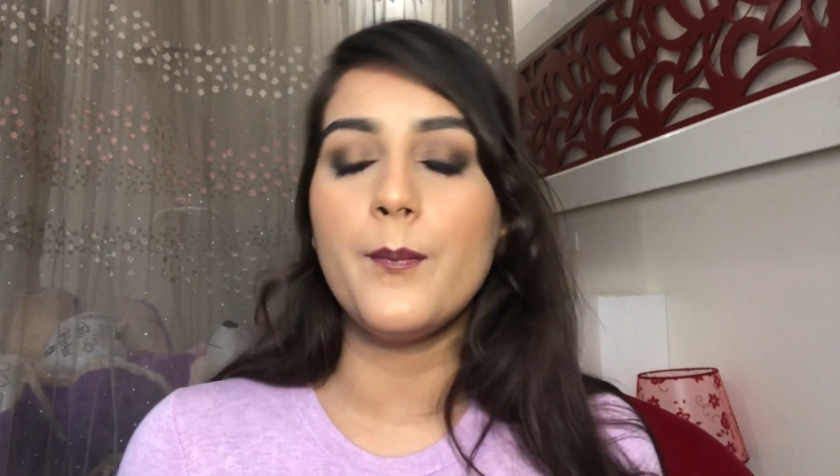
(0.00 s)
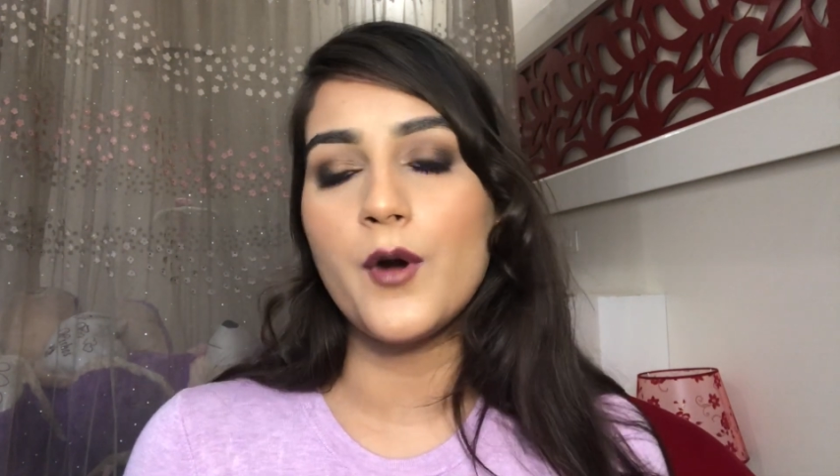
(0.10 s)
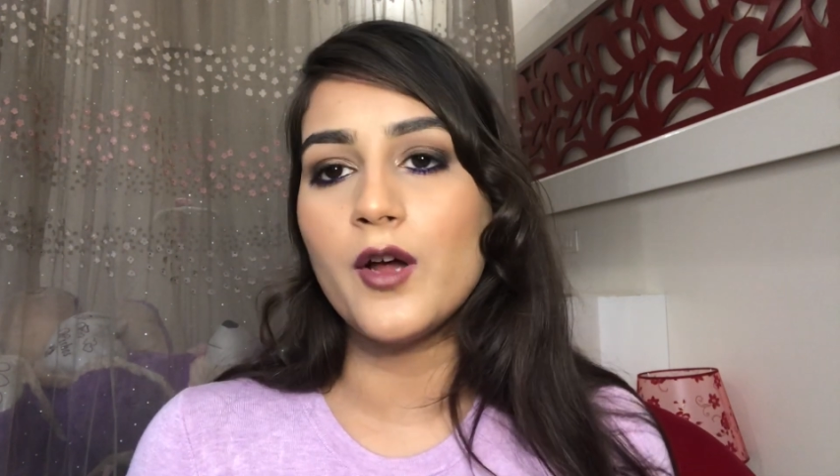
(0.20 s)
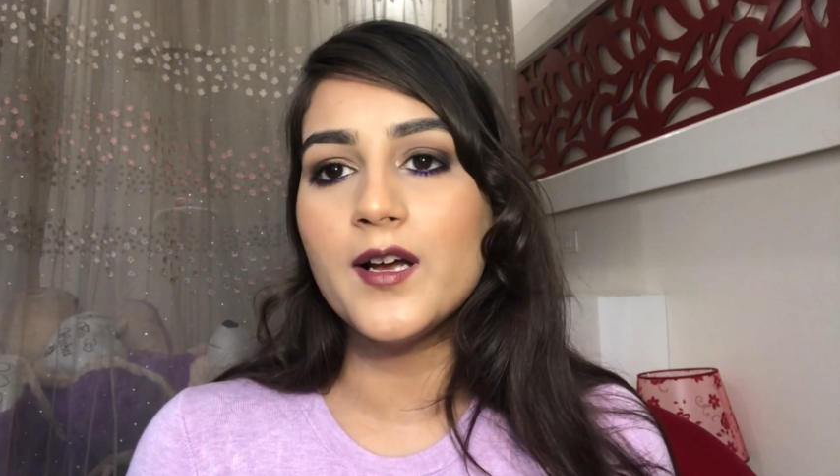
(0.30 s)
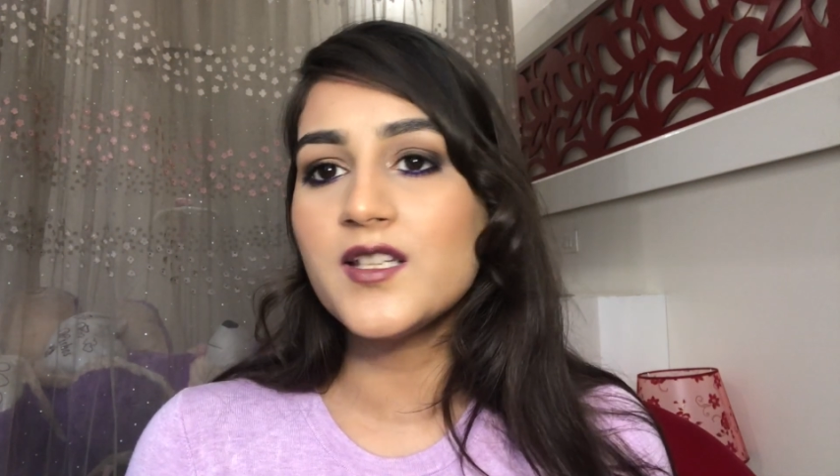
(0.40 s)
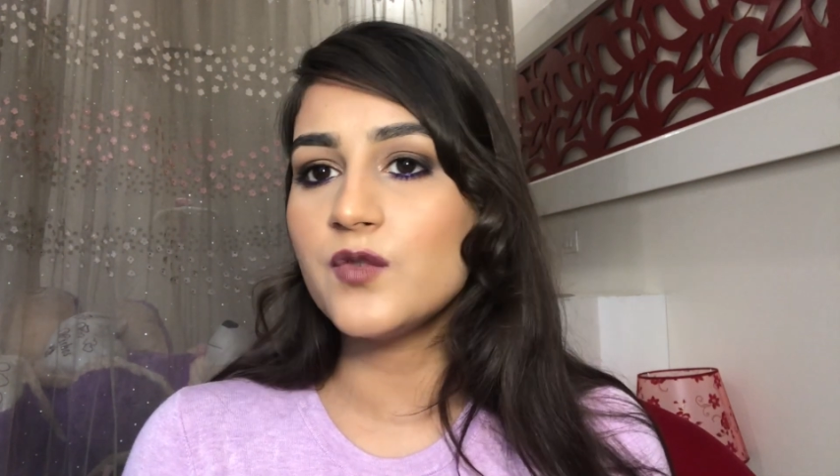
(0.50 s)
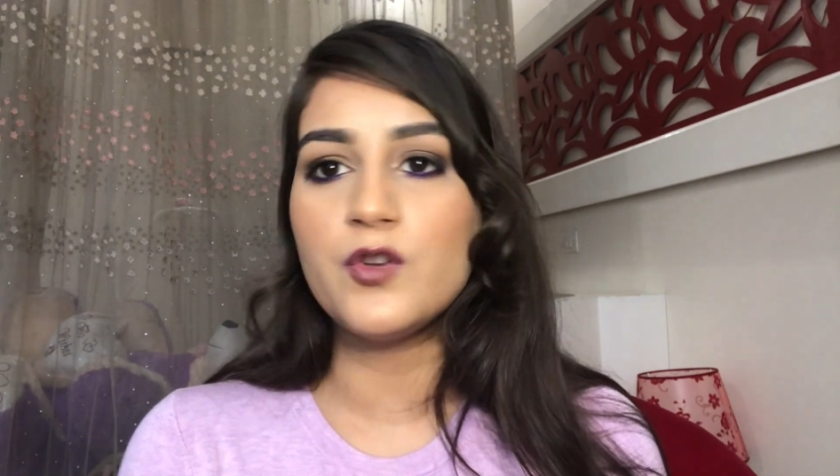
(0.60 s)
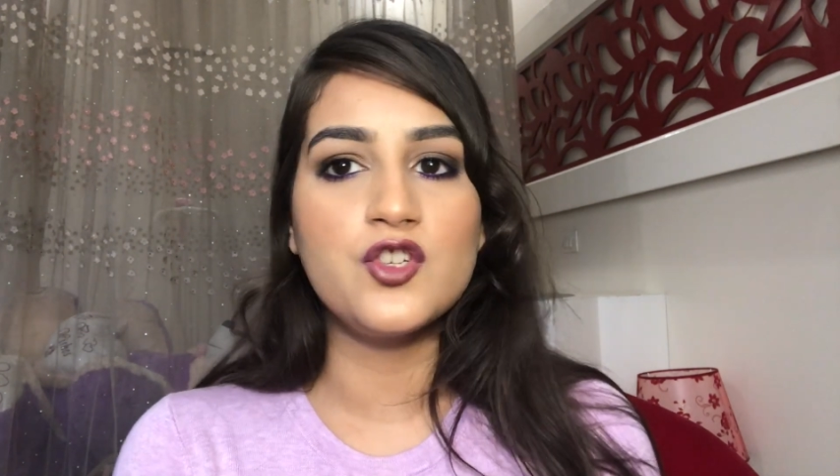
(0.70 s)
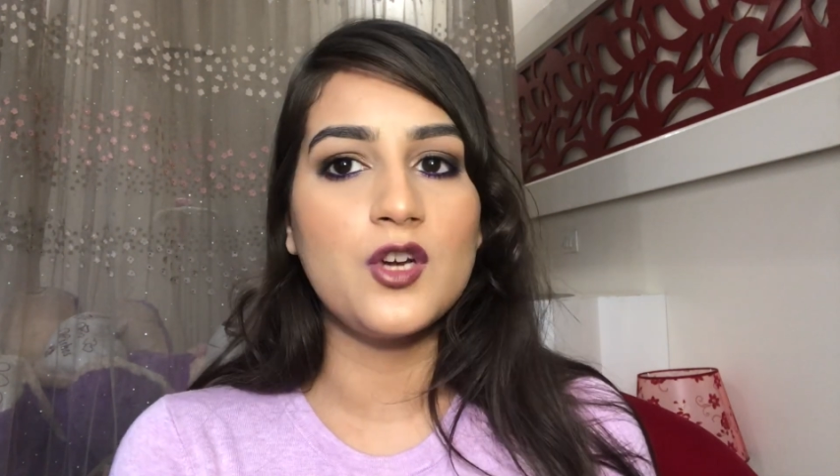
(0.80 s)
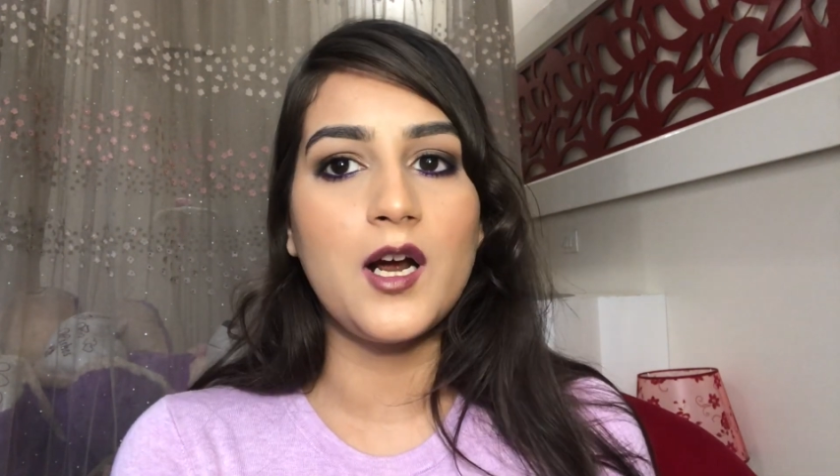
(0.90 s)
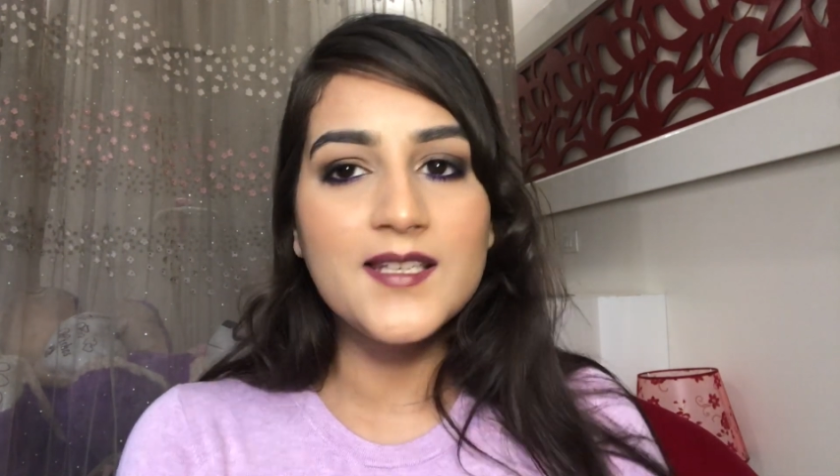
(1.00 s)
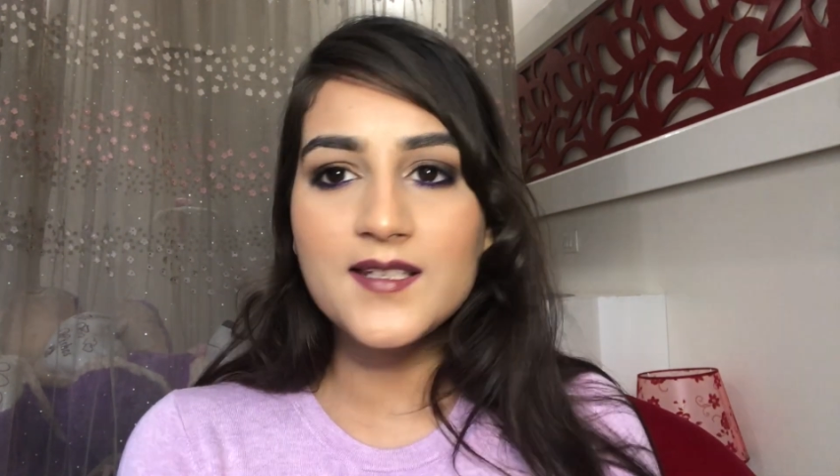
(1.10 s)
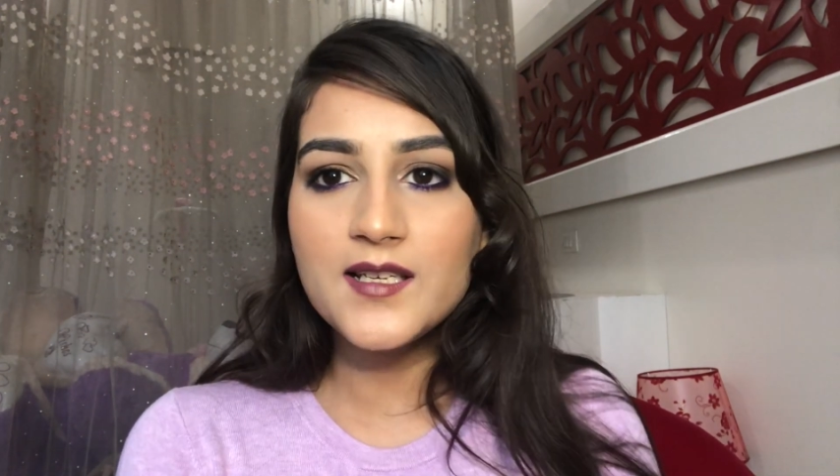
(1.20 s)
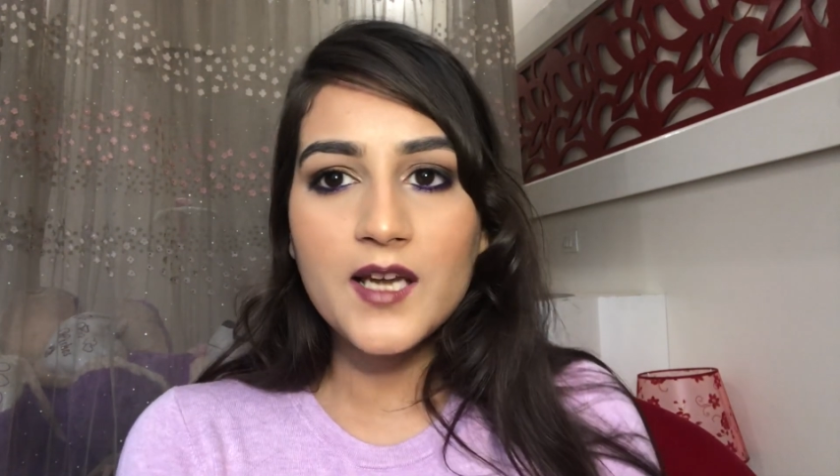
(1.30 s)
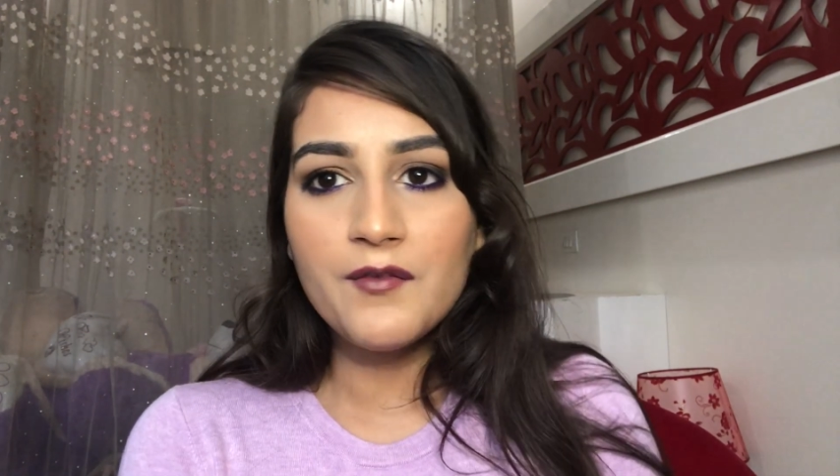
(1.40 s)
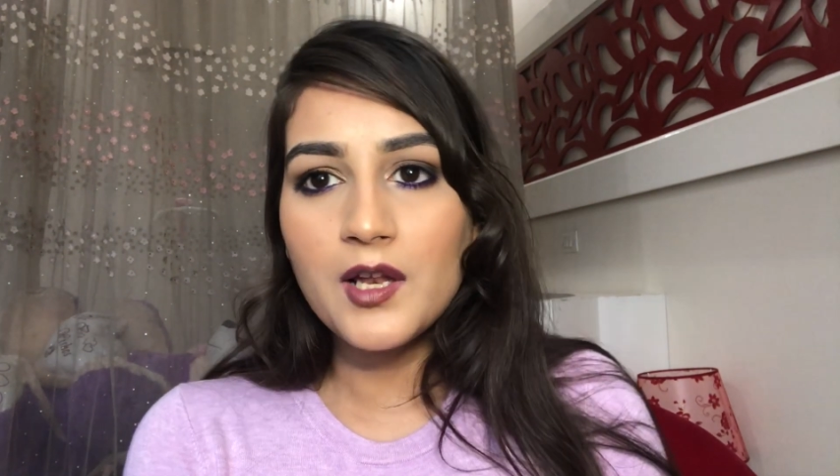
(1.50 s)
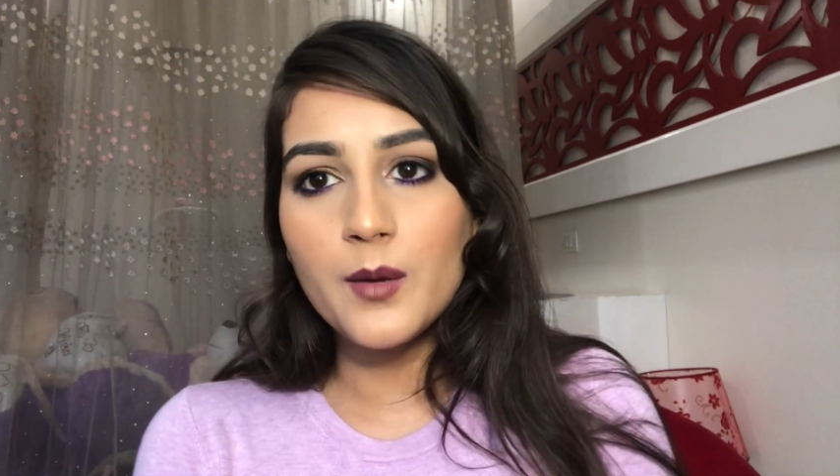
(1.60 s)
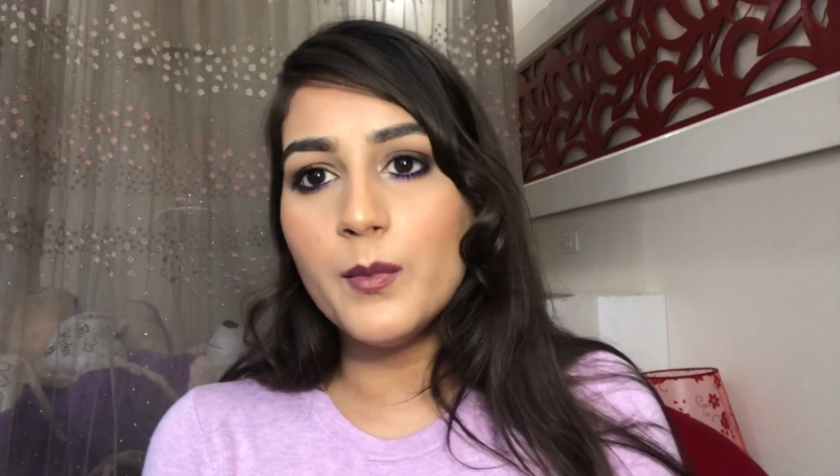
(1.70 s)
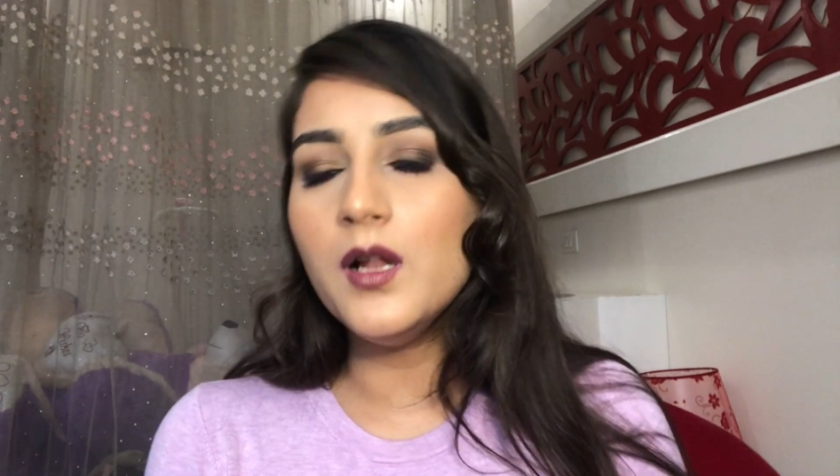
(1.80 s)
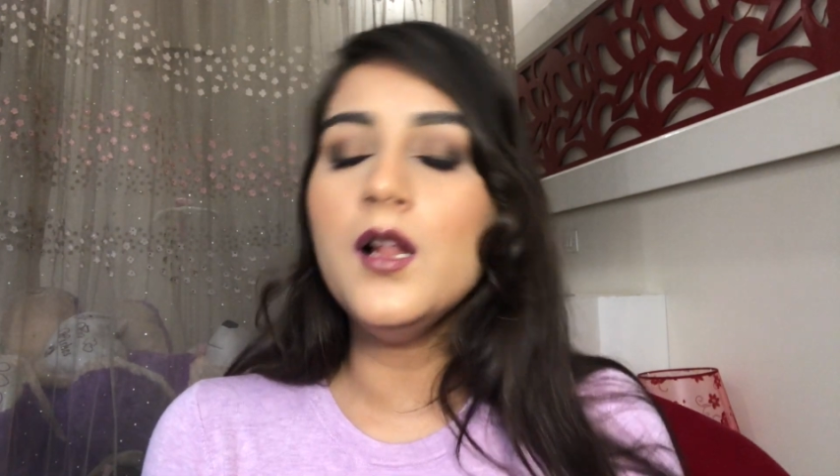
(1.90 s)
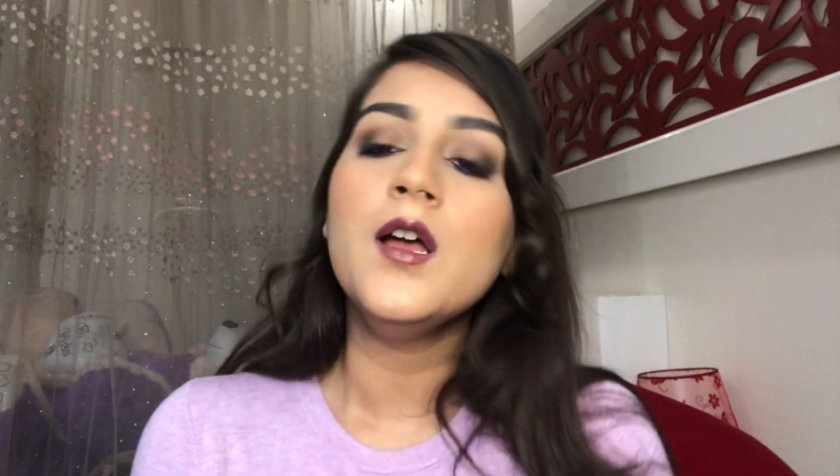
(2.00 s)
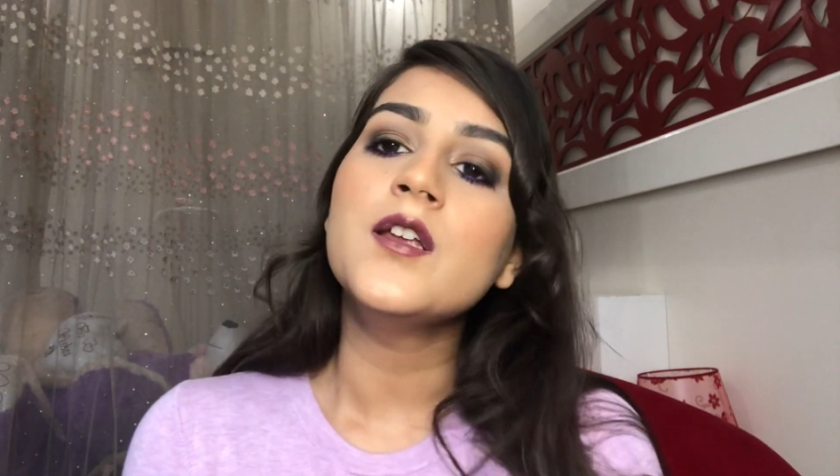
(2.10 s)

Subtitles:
products which are easily available.